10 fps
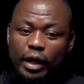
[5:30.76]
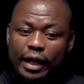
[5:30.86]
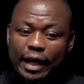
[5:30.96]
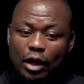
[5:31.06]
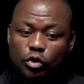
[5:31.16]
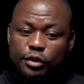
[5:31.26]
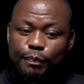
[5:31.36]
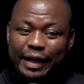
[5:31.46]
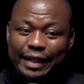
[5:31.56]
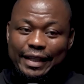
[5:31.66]
You are a
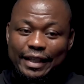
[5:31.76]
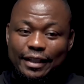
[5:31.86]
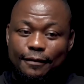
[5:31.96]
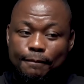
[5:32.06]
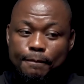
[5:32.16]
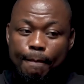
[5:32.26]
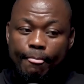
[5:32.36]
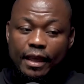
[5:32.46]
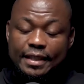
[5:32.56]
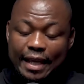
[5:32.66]
groundbreaking
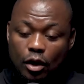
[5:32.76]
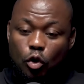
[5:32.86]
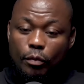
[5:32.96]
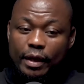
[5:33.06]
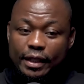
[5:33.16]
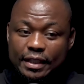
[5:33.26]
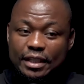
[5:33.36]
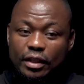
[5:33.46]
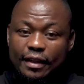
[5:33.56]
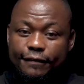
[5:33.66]
Sangoma in
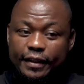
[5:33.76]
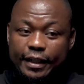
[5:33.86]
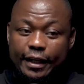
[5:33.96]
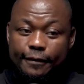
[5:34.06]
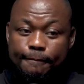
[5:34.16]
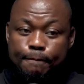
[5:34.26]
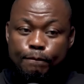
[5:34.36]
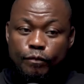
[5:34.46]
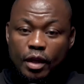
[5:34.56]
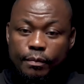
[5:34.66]
South Africa,
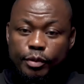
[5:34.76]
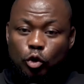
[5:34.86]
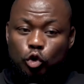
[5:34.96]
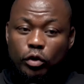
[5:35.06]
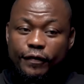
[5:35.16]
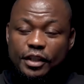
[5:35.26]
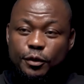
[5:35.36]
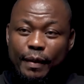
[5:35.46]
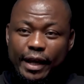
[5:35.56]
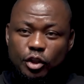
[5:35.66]
because you have
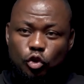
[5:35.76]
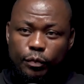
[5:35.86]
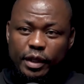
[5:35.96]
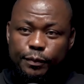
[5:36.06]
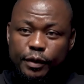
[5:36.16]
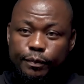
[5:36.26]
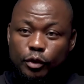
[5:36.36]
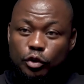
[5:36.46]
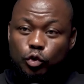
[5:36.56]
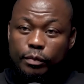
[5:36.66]
inspired so many
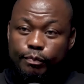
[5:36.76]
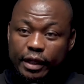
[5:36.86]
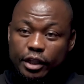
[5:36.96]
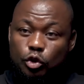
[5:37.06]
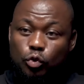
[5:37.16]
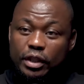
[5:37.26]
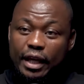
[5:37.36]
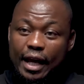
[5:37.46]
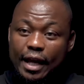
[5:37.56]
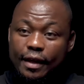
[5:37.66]
people to embrace who
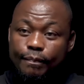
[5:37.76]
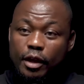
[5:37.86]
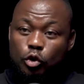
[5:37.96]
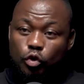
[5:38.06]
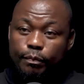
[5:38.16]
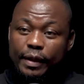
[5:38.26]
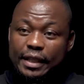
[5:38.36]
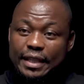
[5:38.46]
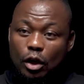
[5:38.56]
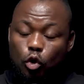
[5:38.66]
they are, to
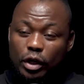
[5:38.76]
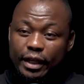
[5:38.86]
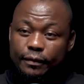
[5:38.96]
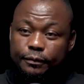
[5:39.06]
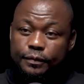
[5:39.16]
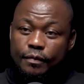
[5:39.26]
embrace their calling.